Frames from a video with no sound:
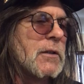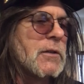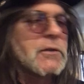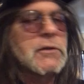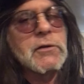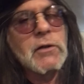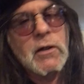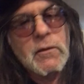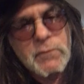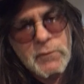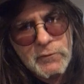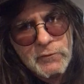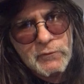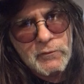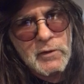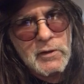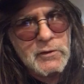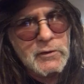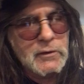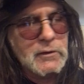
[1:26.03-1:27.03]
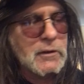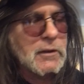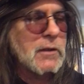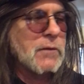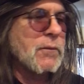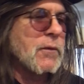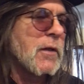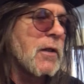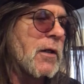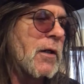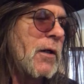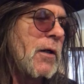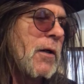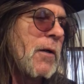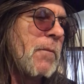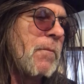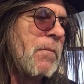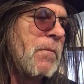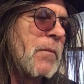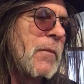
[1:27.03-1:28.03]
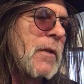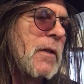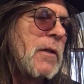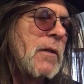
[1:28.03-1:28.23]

She often threatened to leave him